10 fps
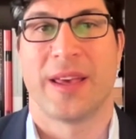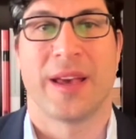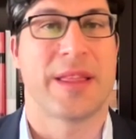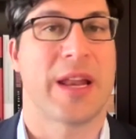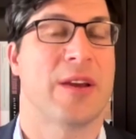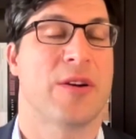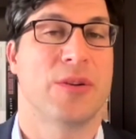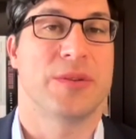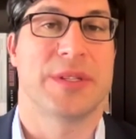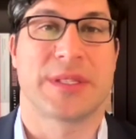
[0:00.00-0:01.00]
And that
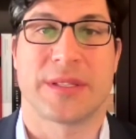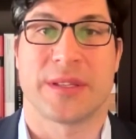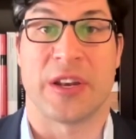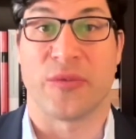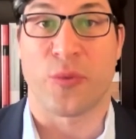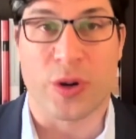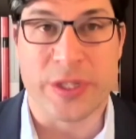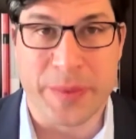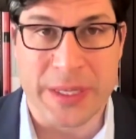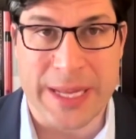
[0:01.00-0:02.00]
includes
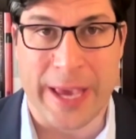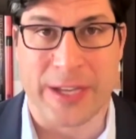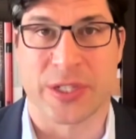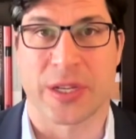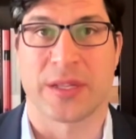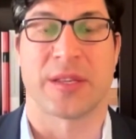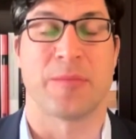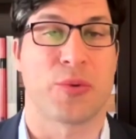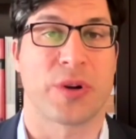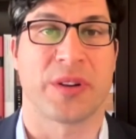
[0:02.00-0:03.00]
enforcement actions,
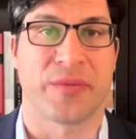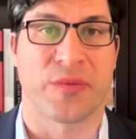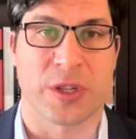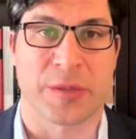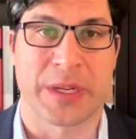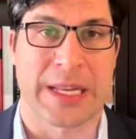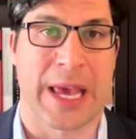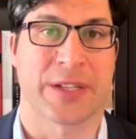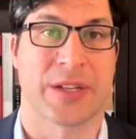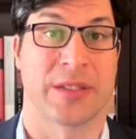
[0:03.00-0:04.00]
important enforcement
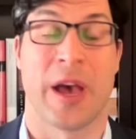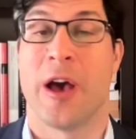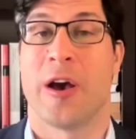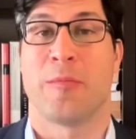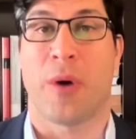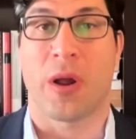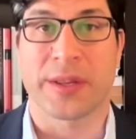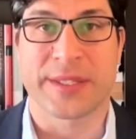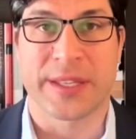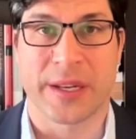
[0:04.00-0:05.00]
actions,
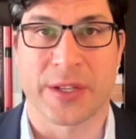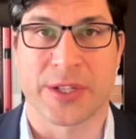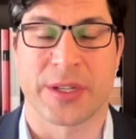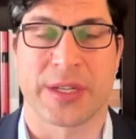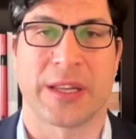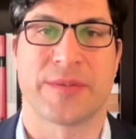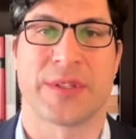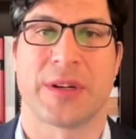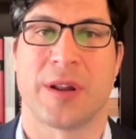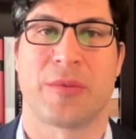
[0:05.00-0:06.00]
policy initiatives
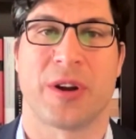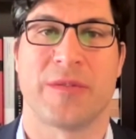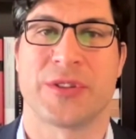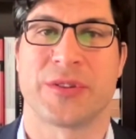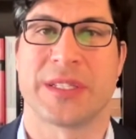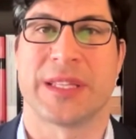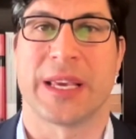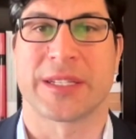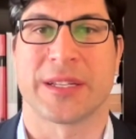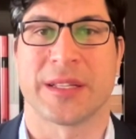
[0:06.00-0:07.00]
in a number of
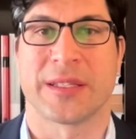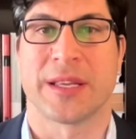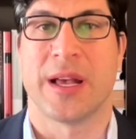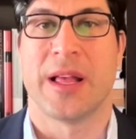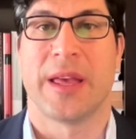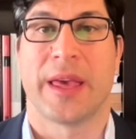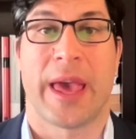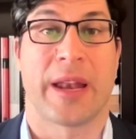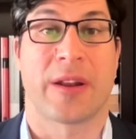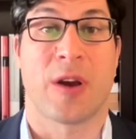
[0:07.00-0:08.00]
jurisdictions,
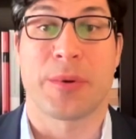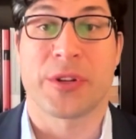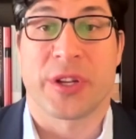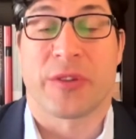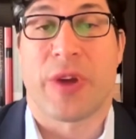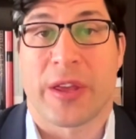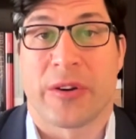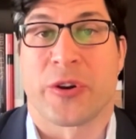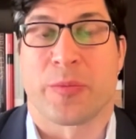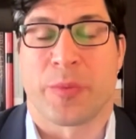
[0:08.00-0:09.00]
and competition
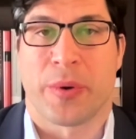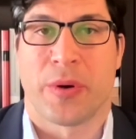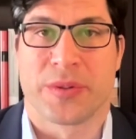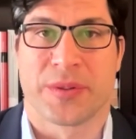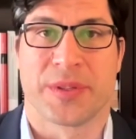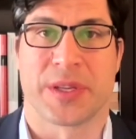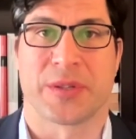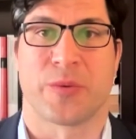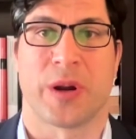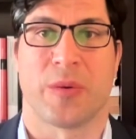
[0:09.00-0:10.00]
regulatory proposals as
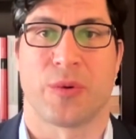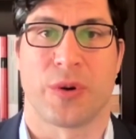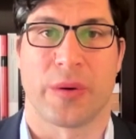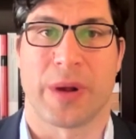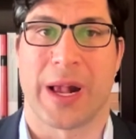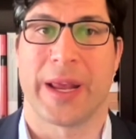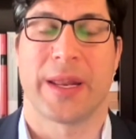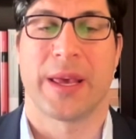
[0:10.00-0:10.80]
well worldwide.